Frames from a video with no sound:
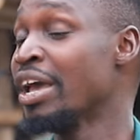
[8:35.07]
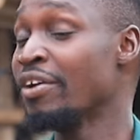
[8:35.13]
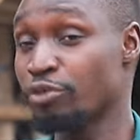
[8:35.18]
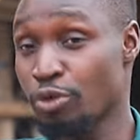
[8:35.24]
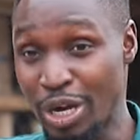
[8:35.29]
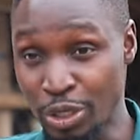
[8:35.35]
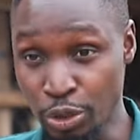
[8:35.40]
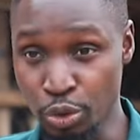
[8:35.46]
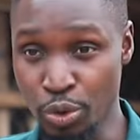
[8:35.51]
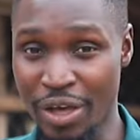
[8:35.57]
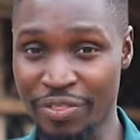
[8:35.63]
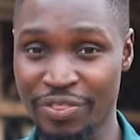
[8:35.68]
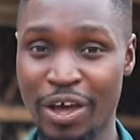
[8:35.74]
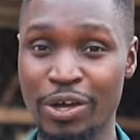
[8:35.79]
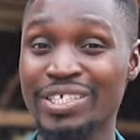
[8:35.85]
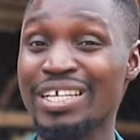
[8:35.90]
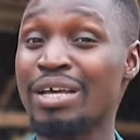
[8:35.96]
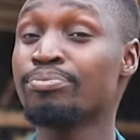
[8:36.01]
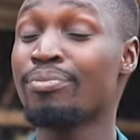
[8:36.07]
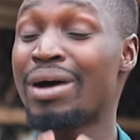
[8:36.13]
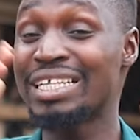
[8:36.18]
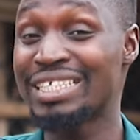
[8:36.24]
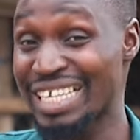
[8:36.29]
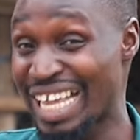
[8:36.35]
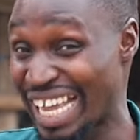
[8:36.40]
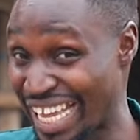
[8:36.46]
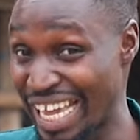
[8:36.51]
If you want to do 1,000
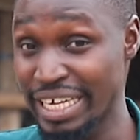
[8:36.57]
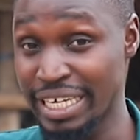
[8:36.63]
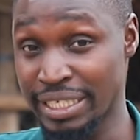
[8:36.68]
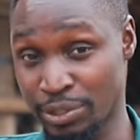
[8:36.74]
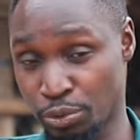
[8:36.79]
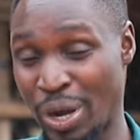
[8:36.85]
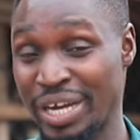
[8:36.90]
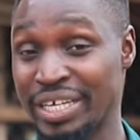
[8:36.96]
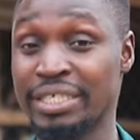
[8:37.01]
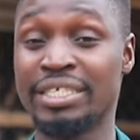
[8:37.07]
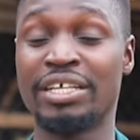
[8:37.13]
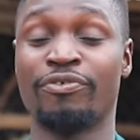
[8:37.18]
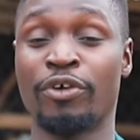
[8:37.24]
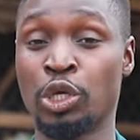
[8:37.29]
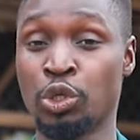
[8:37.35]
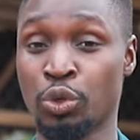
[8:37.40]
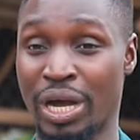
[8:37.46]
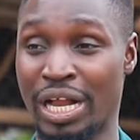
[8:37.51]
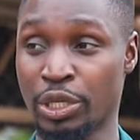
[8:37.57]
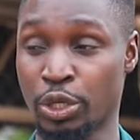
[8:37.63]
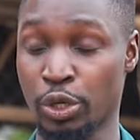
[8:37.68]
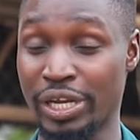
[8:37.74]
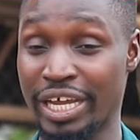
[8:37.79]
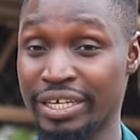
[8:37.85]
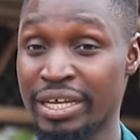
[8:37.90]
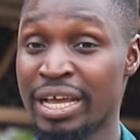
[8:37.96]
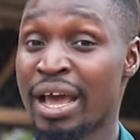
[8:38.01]
birds, again, it's quite easy for you to
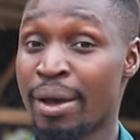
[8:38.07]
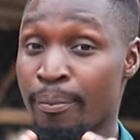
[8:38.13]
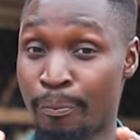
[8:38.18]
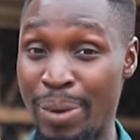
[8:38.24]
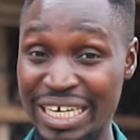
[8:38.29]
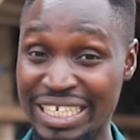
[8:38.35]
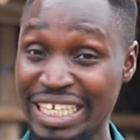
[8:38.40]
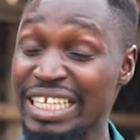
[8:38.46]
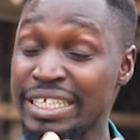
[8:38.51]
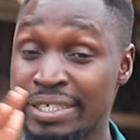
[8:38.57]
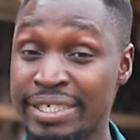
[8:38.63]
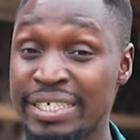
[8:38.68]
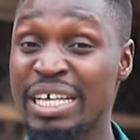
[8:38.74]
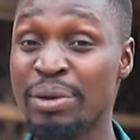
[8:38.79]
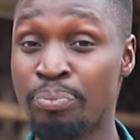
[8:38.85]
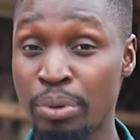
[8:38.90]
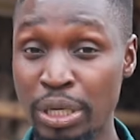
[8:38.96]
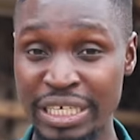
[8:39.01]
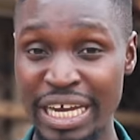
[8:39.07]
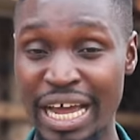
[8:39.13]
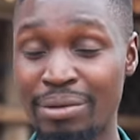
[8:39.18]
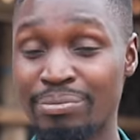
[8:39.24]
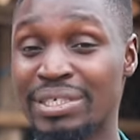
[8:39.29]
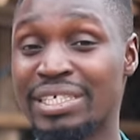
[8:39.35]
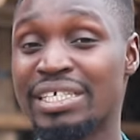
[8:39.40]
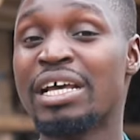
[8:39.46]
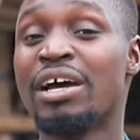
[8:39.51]
calculate. But in simple
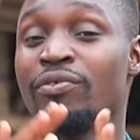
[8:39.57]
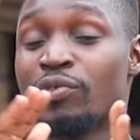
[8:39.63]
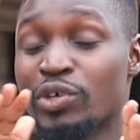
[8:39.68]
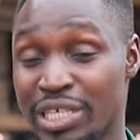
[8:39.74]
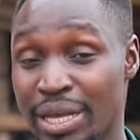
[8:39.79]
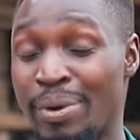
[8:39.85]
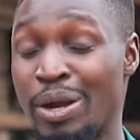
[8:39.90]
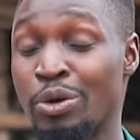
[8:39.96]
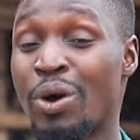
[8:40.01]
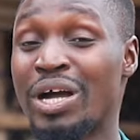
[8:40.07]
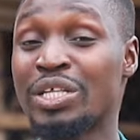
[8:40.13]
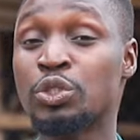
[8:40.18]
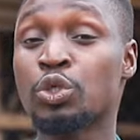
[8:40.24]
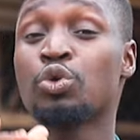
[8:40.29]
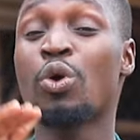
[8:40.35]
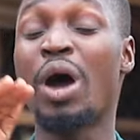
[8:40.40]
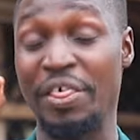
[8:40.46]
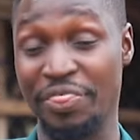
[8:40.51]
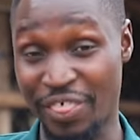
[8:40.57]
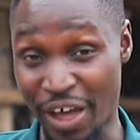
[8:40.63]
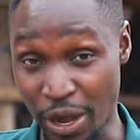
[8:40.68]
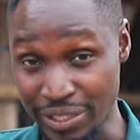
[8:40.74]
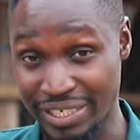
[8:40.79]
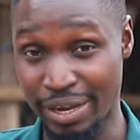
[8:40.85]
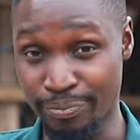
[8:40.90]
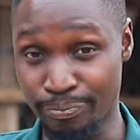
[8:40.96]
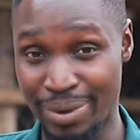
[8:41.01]
terms, for someone who wants to do
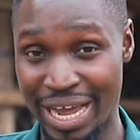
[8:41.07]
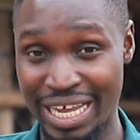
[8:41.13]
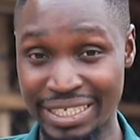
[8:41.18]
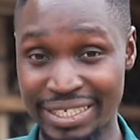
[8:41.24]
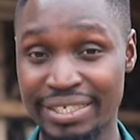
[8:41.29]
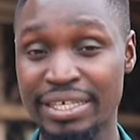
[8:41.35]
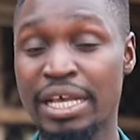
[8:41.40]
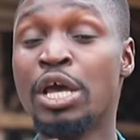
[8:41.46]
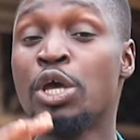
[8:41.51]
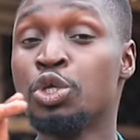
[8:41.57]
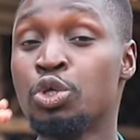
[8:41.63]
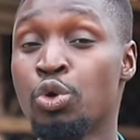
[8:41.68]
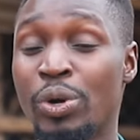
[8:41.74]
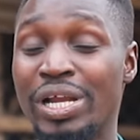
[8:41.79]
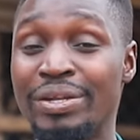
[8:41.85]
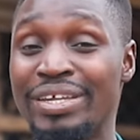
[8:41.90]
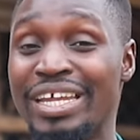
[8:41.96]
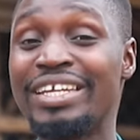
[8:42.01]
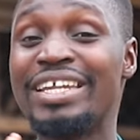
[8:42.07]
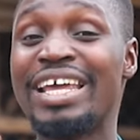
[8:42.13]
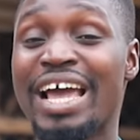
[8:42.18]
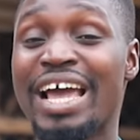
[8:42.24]
1,000 birds, you will need